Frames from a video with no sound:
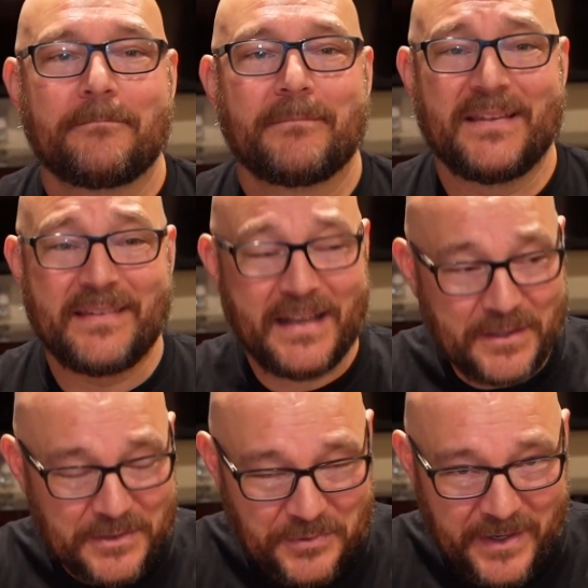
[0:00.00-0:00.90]
Is that a
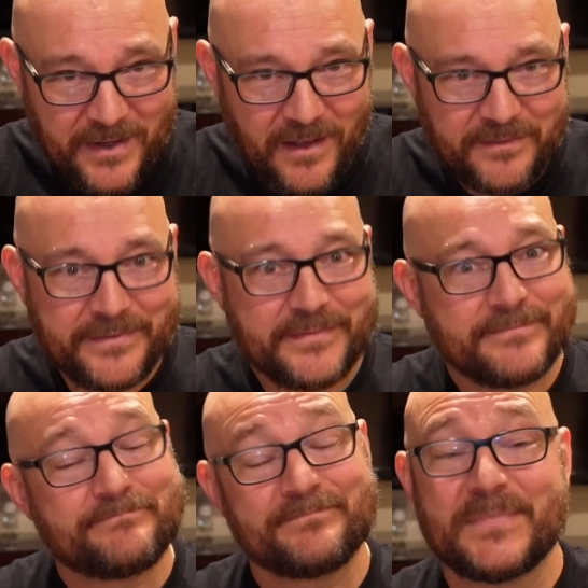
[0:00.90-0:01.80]
good trade-off?
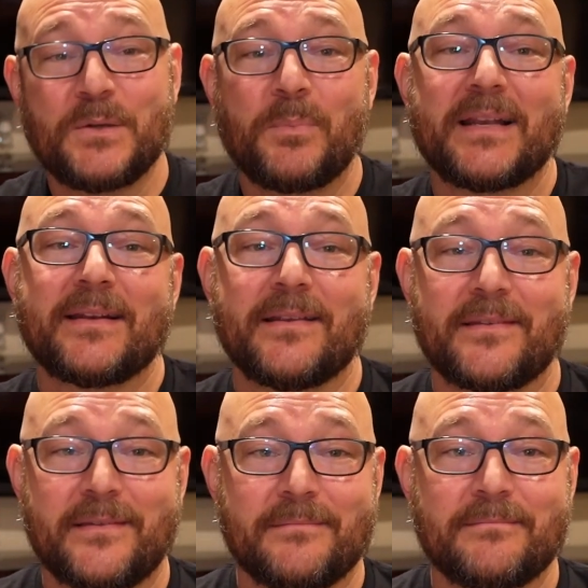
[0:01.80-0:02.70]
You bet it
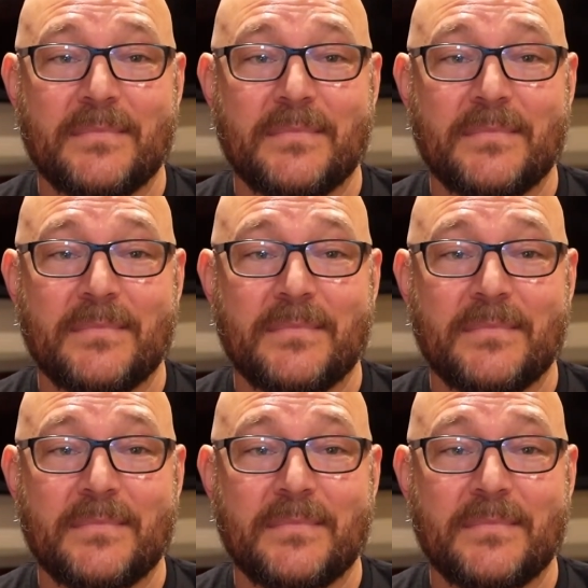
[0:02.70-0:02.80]
is.